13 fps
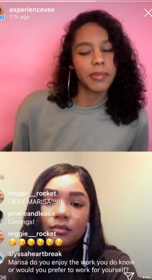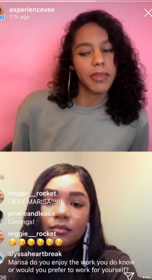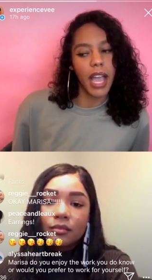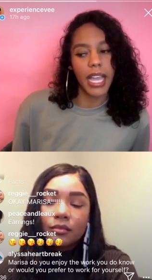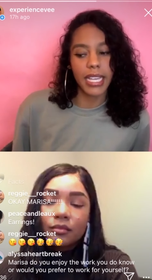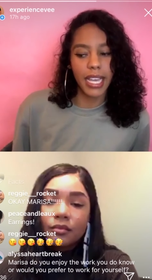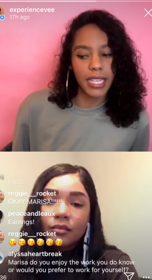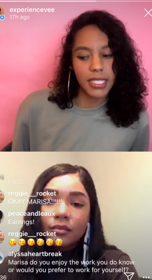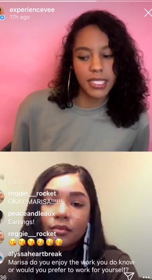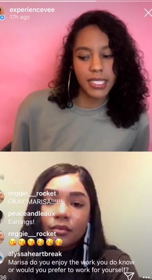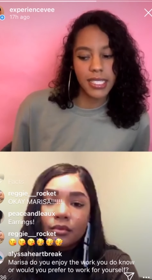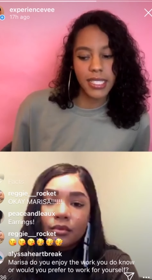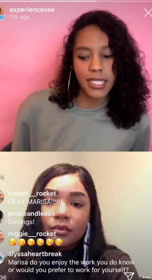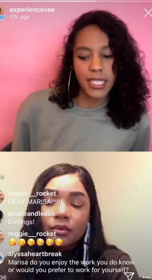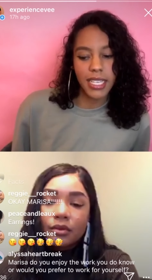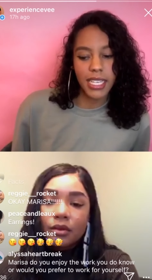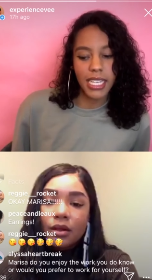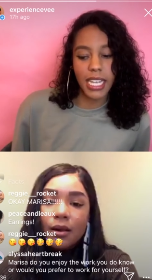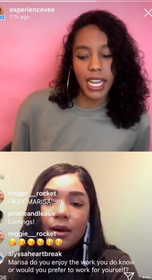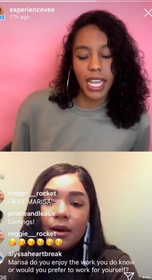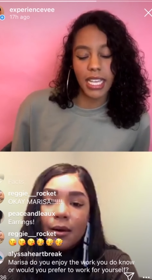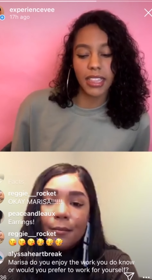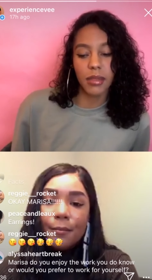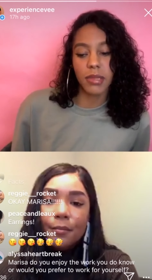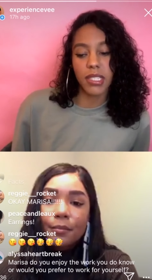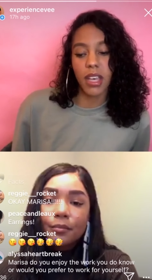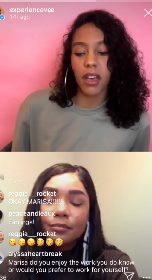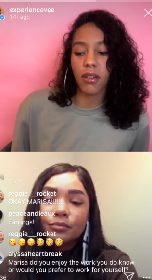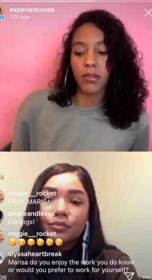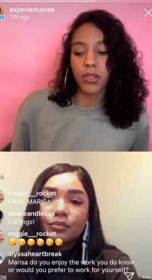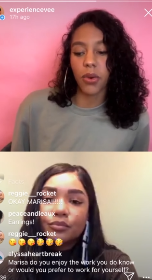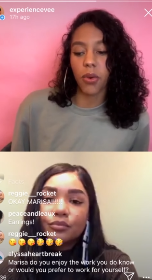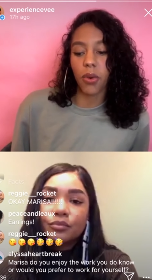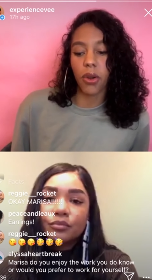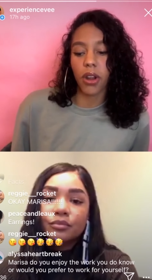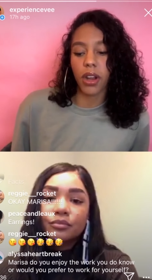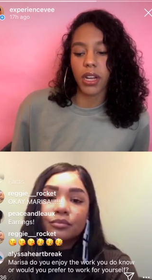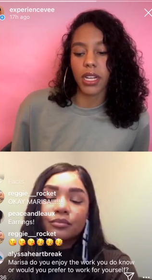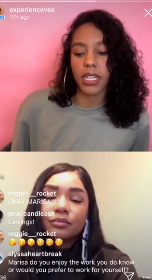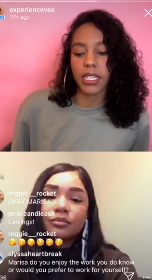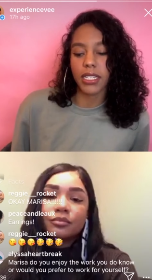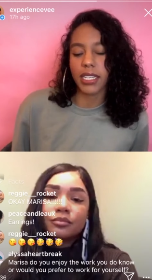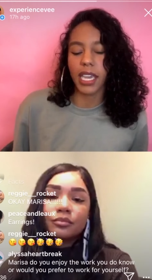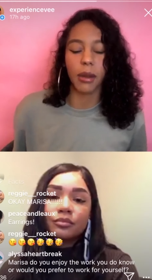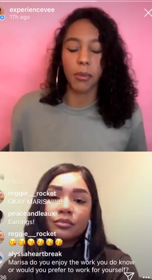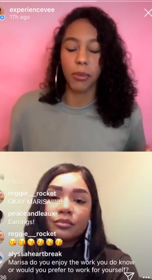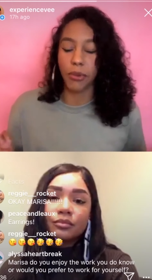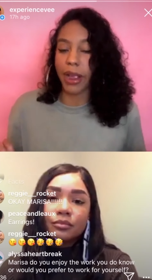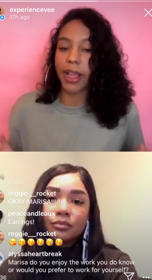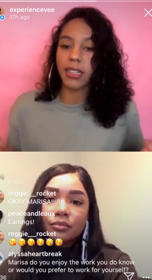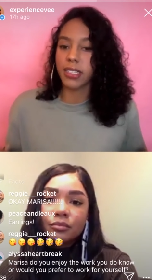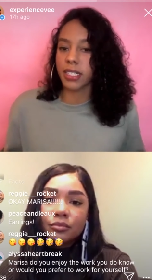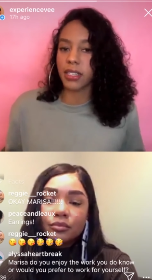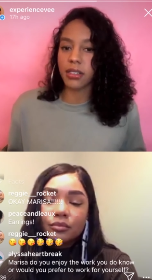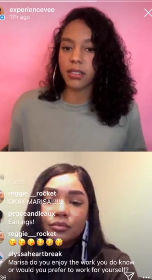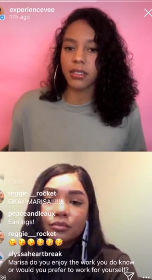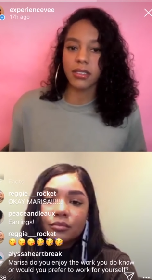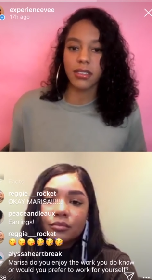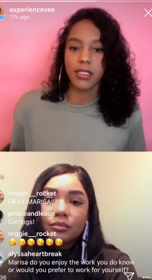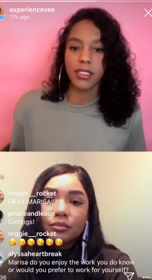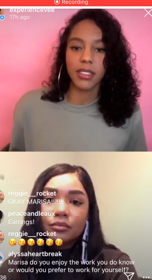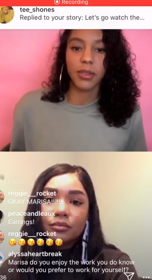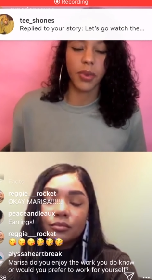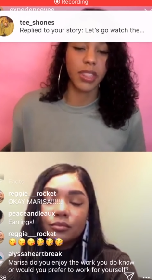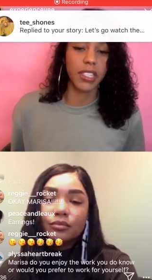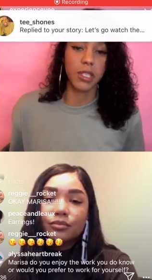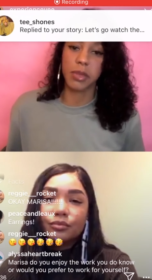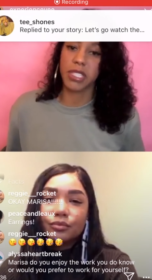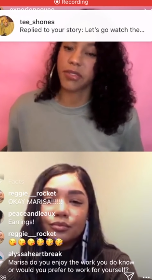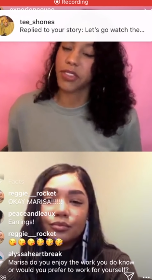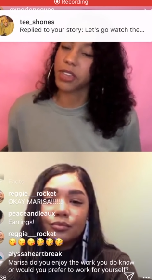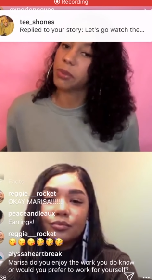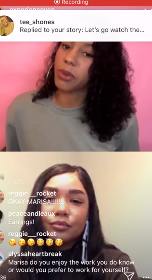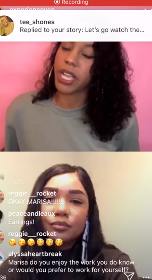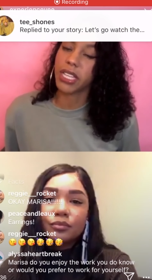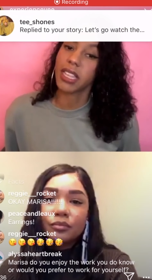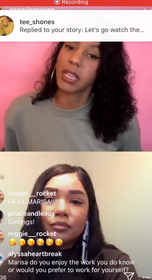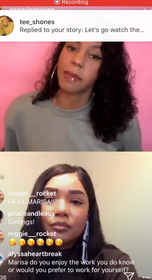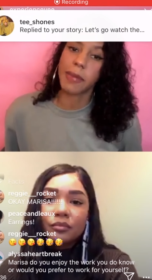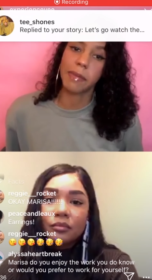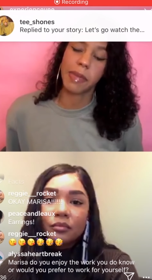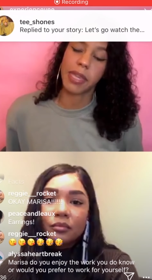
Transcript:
Speaker 1: I guess, connect themselves or get a brand deal with mm-hmm brand that they may be